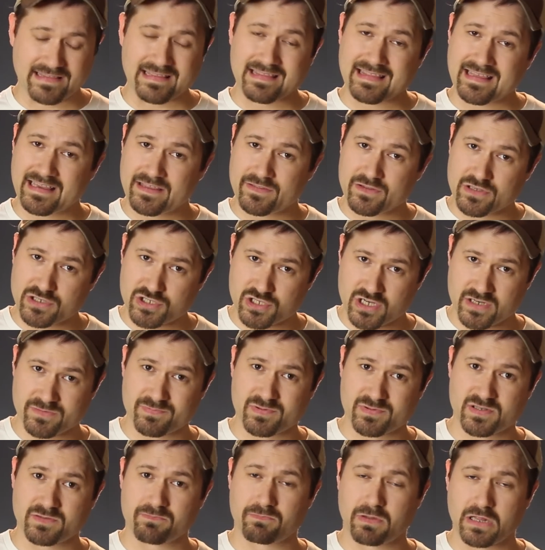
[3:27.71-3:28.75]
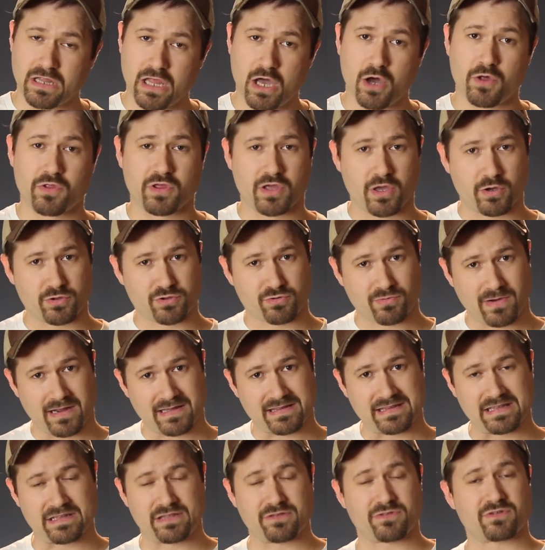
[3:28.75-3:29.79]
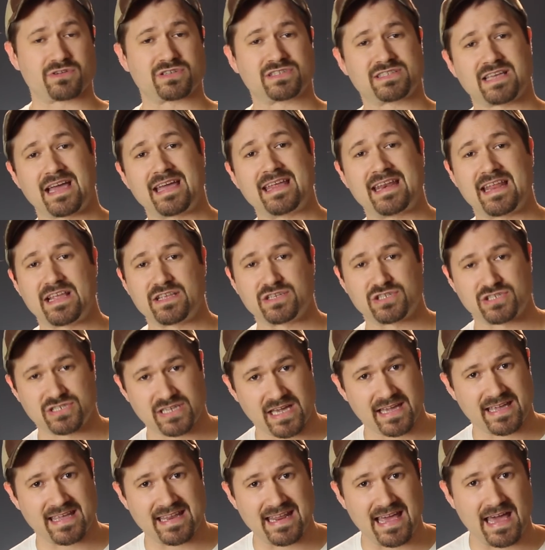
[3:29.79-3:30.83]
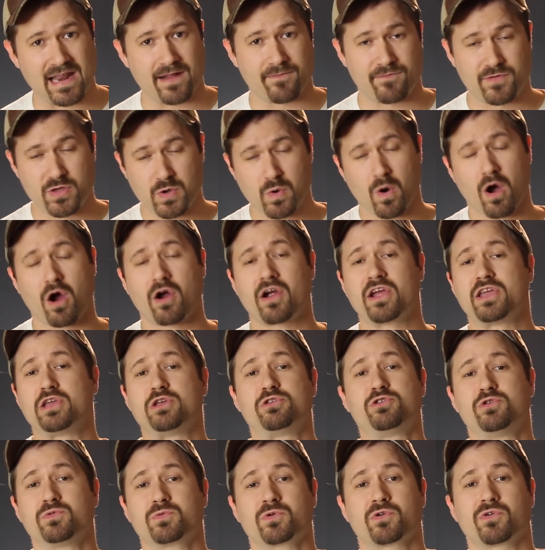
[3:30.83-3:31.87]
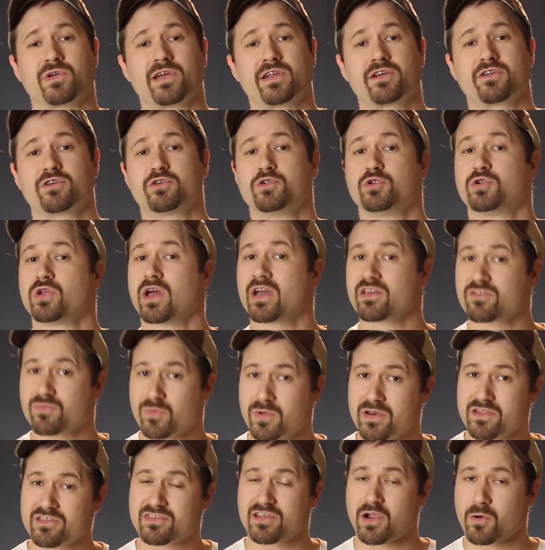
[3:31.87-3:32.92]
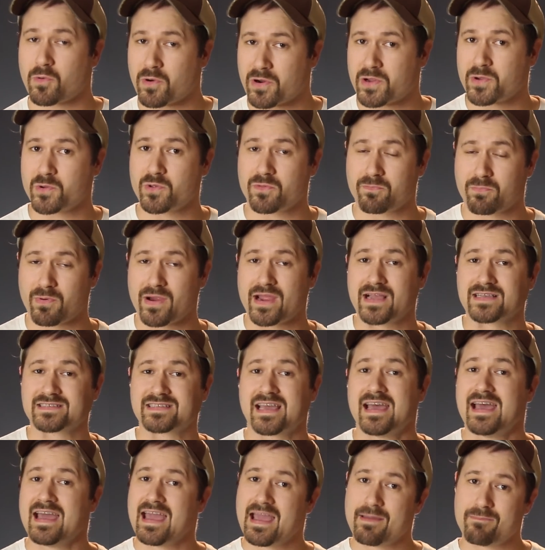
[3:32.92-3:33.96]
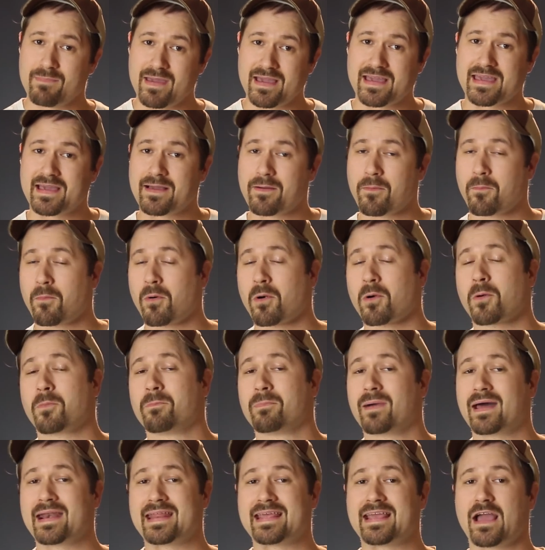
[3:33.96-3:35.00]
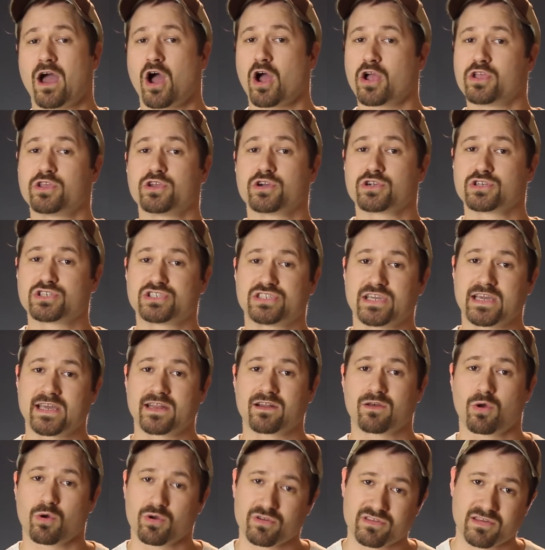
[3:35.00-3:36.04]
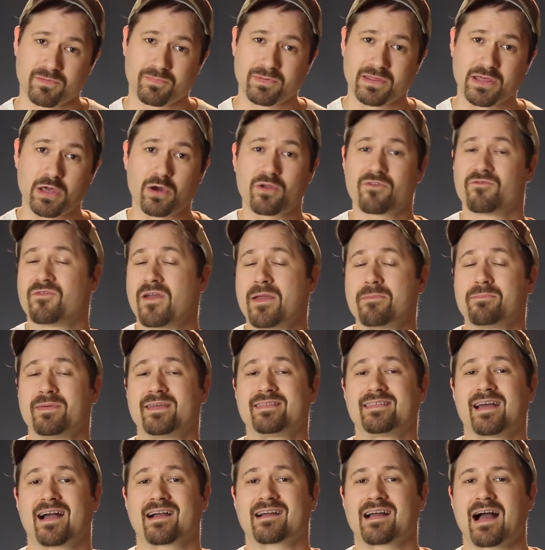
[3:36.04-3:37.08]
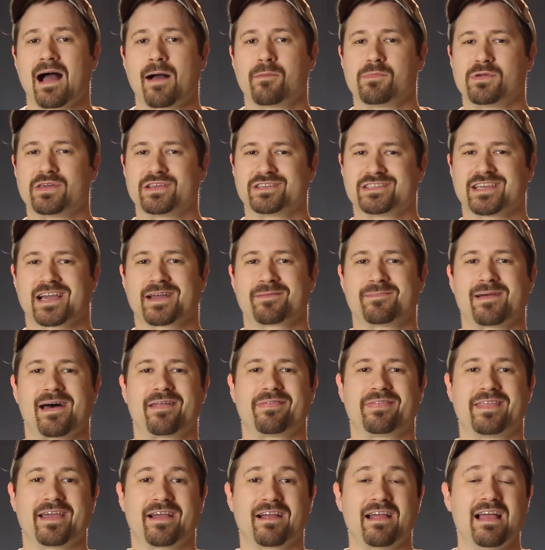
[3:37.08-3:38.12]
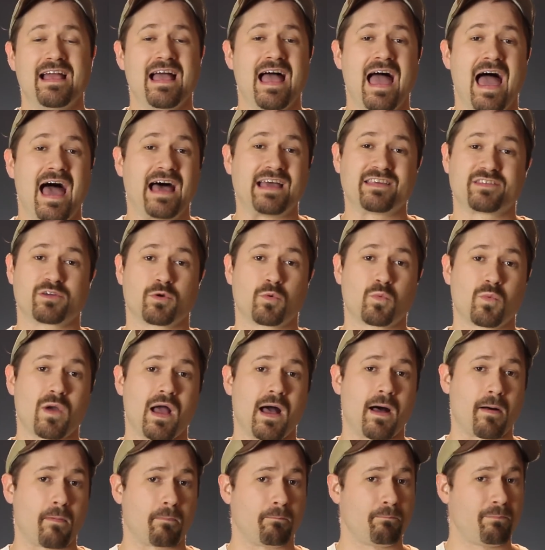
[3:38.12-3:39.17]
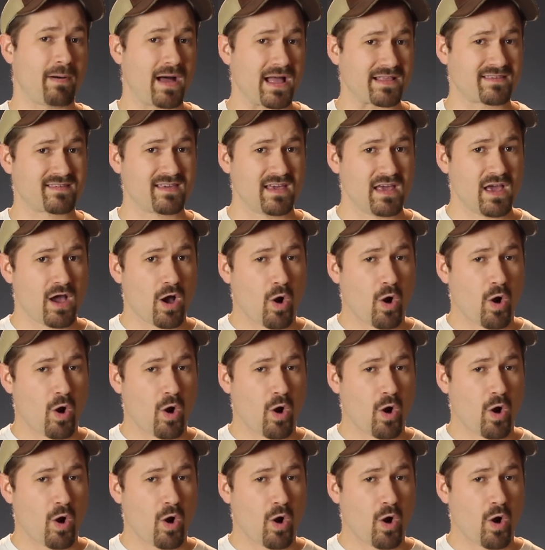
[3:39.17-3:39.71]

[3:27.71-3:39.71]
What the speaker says: out the link in the description below to go directly to their site and check it out if you are a YouTube creator who does want to start working with brands and making more money on your channel, or simply go to FameBit.com. You can check them out there as well. But